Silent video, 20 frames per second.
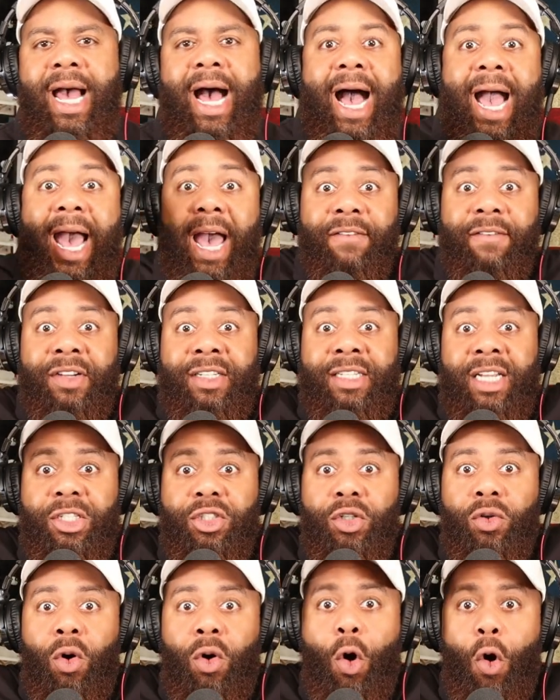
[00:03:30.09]
I have
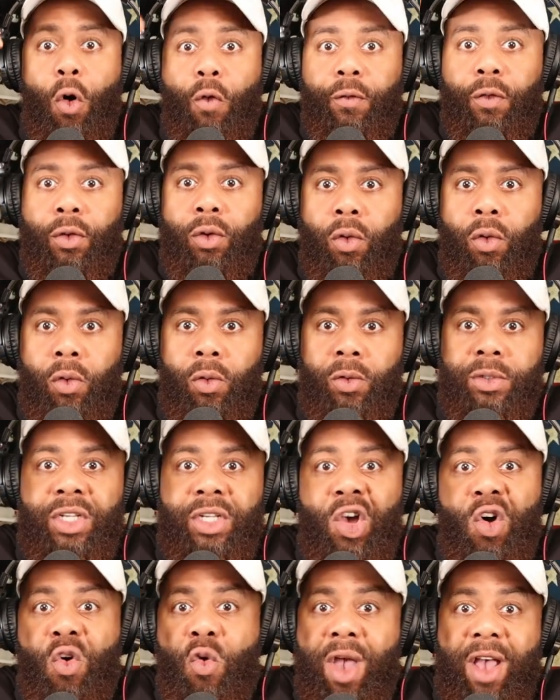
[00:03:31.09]
digital overlords
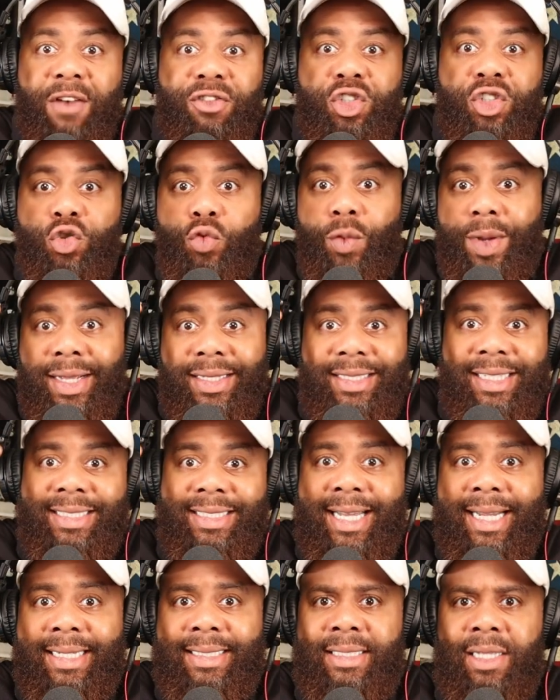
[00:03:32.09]
who have strings
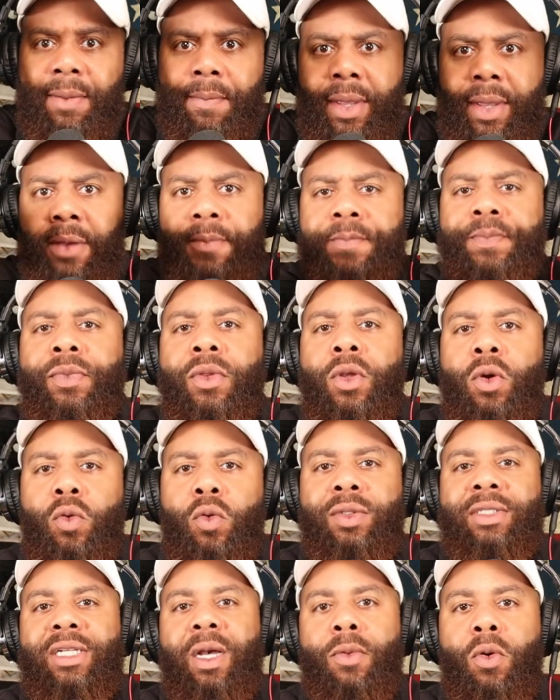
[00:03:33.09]
attached to me
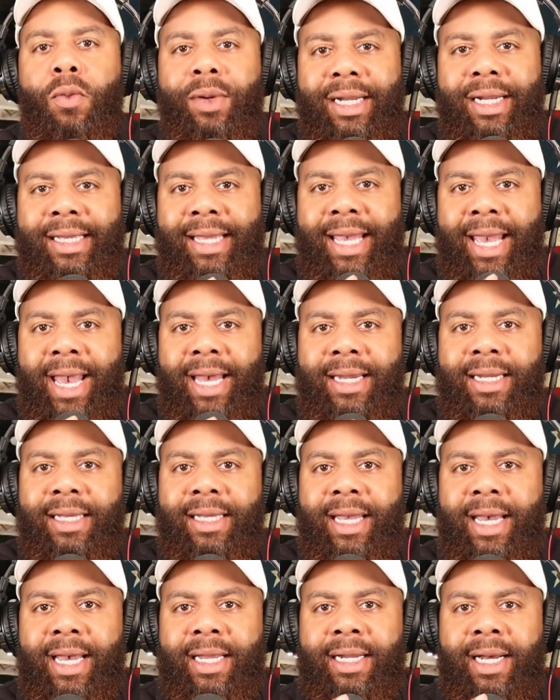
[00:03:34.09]
who tell me what I can
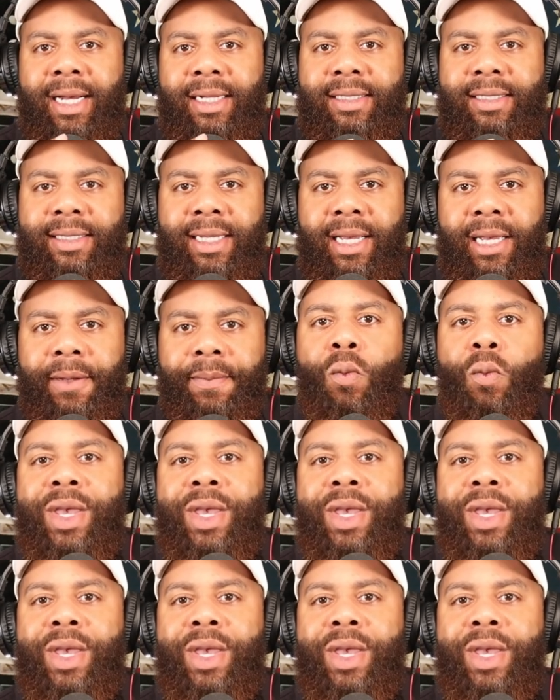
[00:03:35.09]
and cannot say.